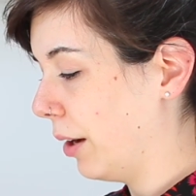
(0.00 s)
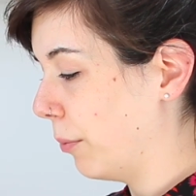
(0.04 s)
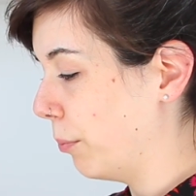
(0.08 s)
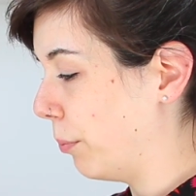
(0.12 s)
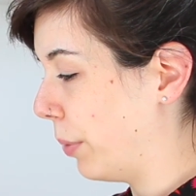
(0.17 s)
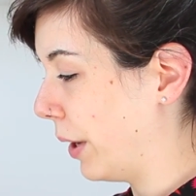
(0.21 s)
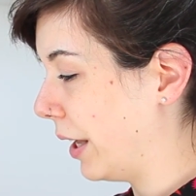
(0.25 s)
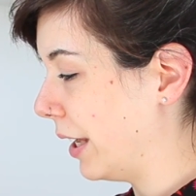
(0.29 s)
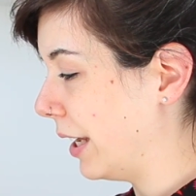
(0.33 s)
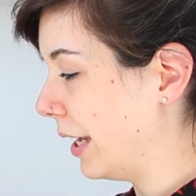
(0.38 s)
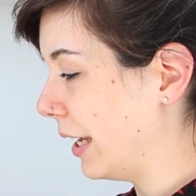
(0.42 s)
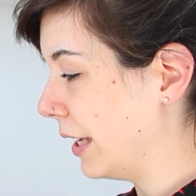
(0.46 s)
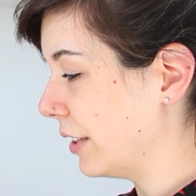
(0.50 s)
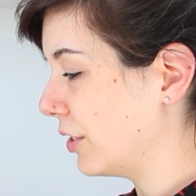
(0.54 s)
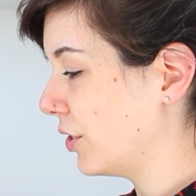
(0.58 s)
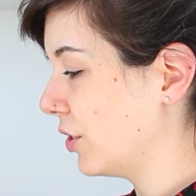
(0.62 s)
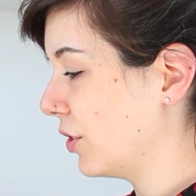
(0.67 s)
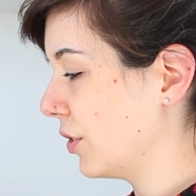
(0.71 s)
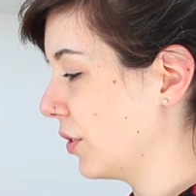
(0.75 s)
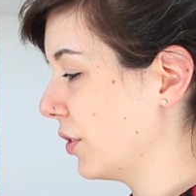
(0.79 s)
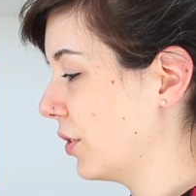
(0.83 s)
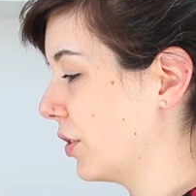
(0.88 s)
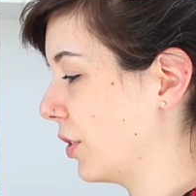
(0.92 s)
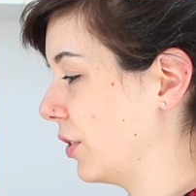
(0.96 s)
but it
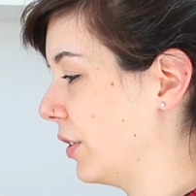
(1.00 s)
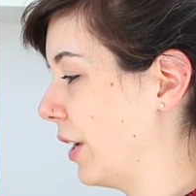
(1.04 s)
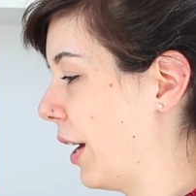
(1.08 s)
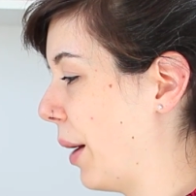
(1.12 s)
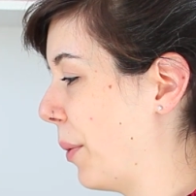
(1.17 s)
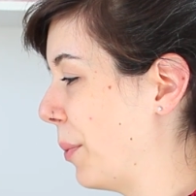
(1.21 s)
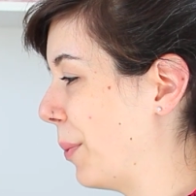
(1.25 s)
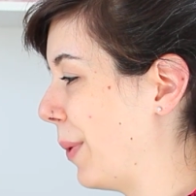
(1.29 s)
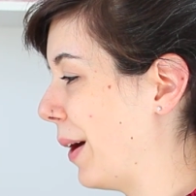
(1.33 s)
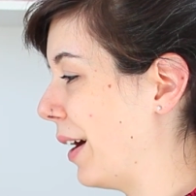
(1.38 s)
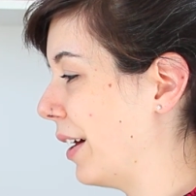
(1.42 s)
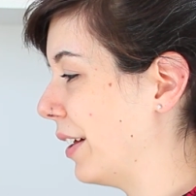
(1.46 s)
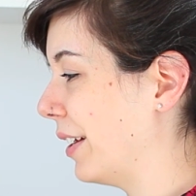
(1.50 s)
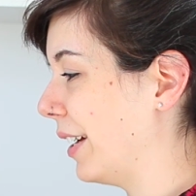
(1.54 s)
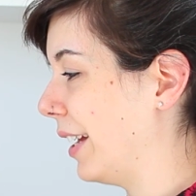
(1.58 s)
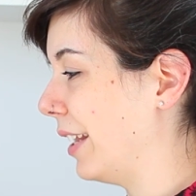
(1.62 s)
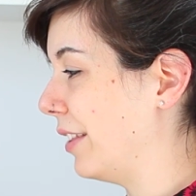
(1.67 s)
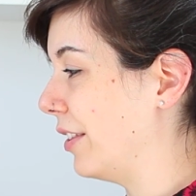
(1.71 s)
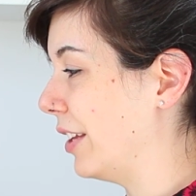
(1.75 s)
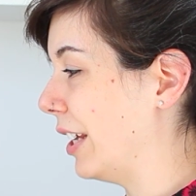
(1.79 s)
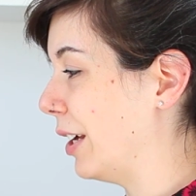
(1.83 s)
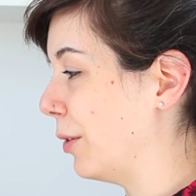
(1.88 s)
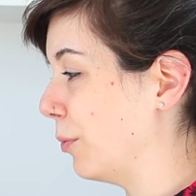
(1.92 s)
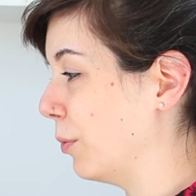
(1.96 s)
still turned out well,
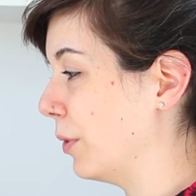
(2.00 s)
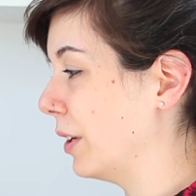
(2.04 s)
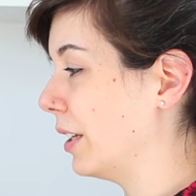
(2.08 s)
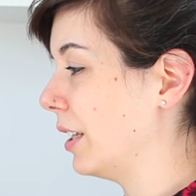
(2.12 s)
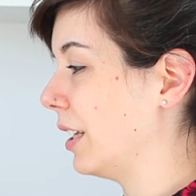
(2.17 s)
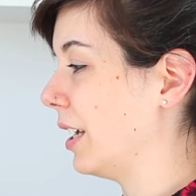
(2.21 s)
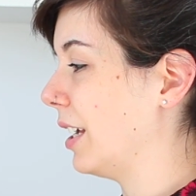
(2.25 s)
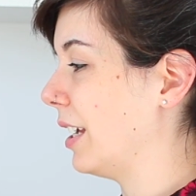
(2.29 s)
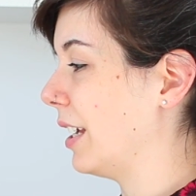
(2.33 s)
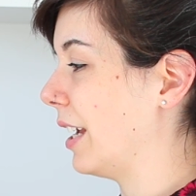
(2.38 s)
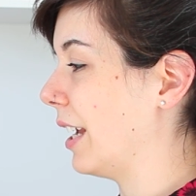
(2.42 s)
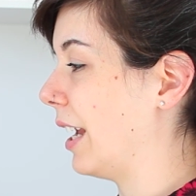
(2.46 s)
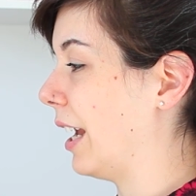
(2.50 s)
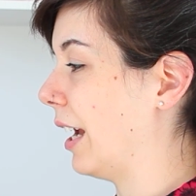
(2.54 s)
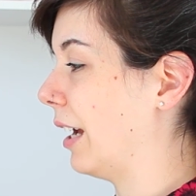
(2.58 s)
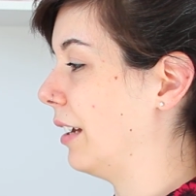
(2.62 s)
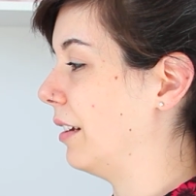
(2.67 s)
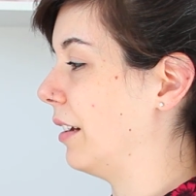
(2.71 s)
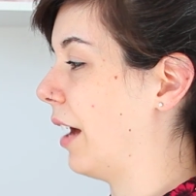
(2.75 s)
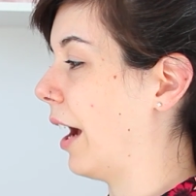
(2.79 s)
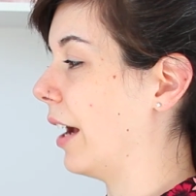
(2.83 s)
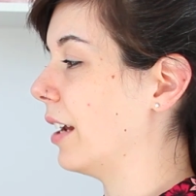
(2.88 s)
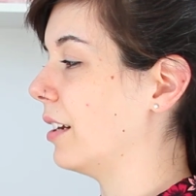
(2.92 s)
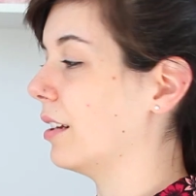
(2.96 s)
and it really
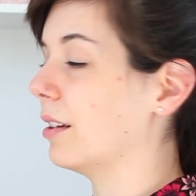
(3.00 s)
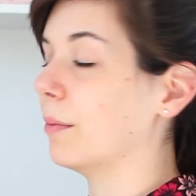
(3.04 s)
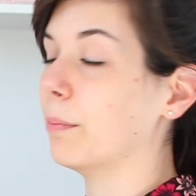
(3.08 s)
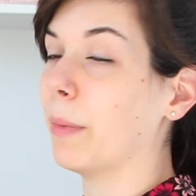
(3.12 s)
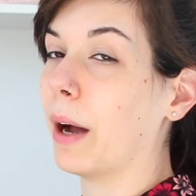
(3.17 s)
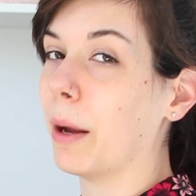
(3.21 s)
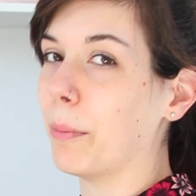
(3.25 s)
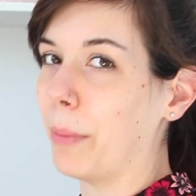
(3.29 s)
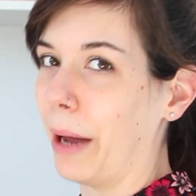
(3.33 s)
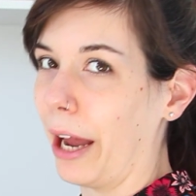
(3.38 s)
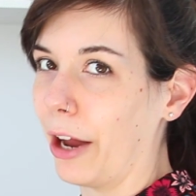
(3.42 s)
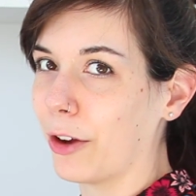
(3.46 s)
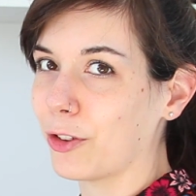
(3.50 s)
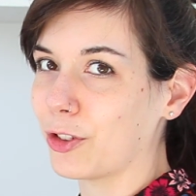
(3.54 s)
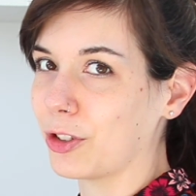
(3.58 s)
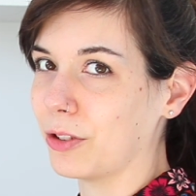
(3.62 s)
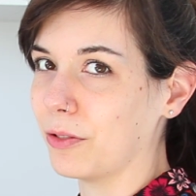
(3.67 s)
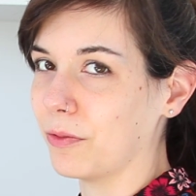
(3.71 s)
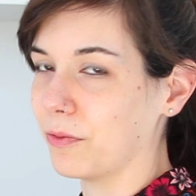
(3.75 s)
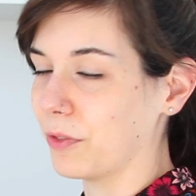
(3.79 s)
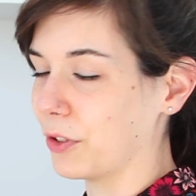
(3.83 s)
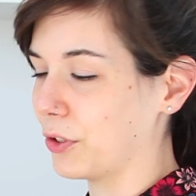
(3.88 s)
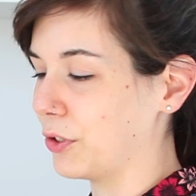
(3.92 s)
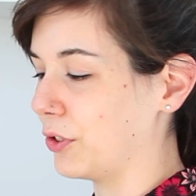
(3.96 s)
ignited my
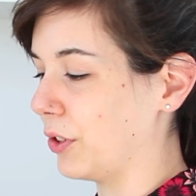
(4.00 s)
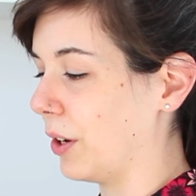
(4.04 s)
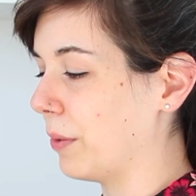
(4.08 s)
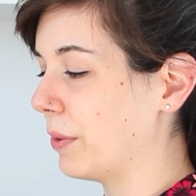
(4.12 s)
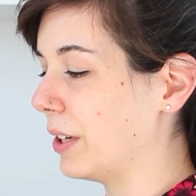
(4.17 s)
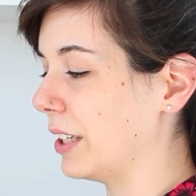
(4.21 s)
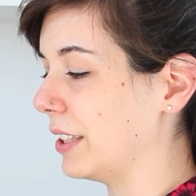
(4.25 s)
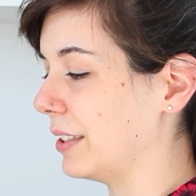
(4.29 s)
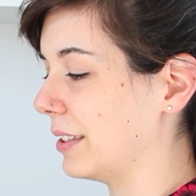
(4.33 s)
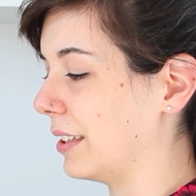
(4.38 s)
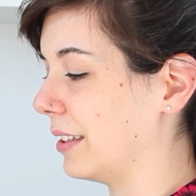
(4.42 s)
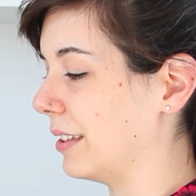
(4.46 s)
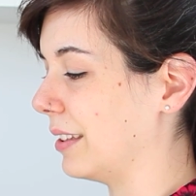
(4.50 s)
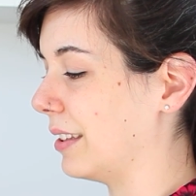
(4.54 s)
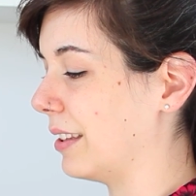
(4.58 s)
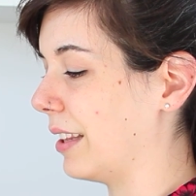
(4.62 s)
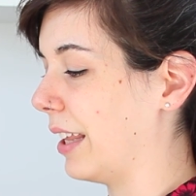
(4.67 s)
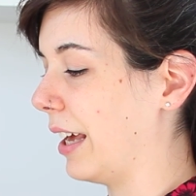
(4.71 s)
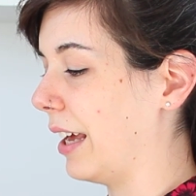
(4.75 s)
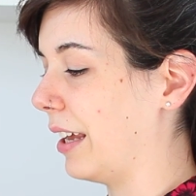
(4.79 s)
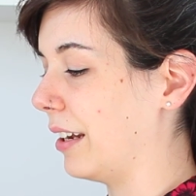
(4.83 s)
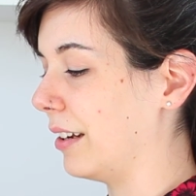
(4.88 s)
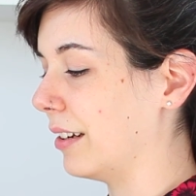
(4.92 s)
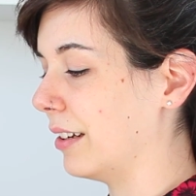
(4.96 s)
passion for sewing since
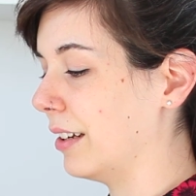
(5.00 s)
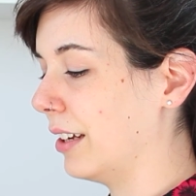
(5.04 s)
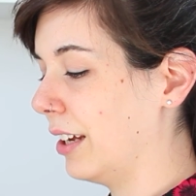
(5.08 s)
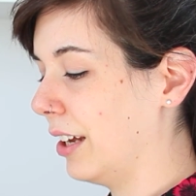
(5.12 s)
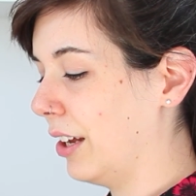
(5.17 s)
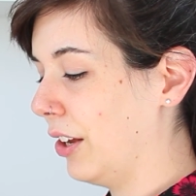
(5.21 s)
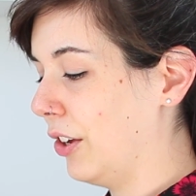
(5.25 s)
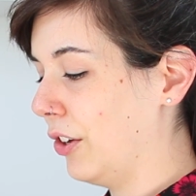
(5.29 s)
then.